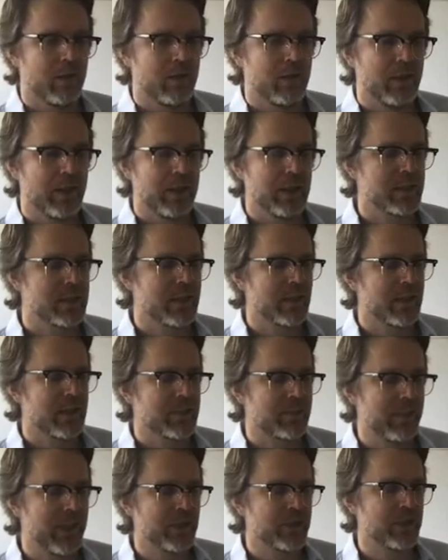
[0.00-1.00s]
it's
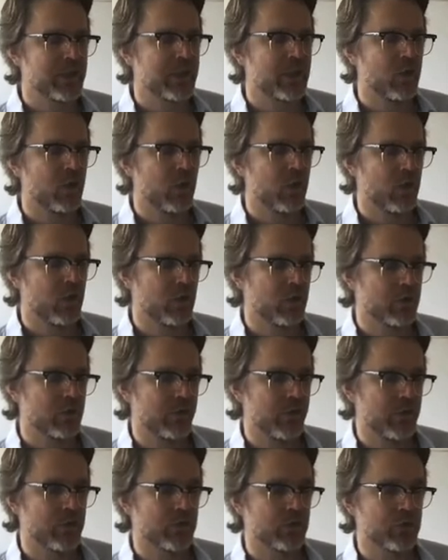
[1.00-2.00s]
especially
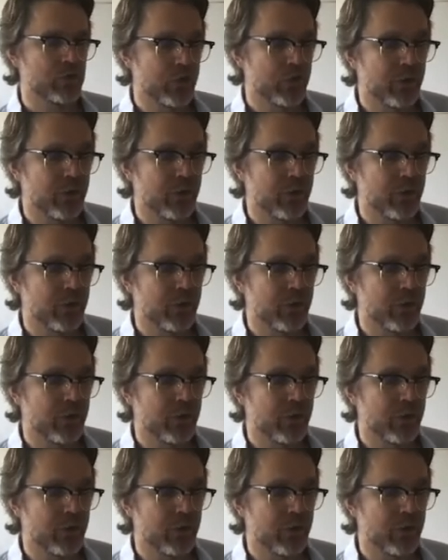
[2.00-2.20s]
controversial to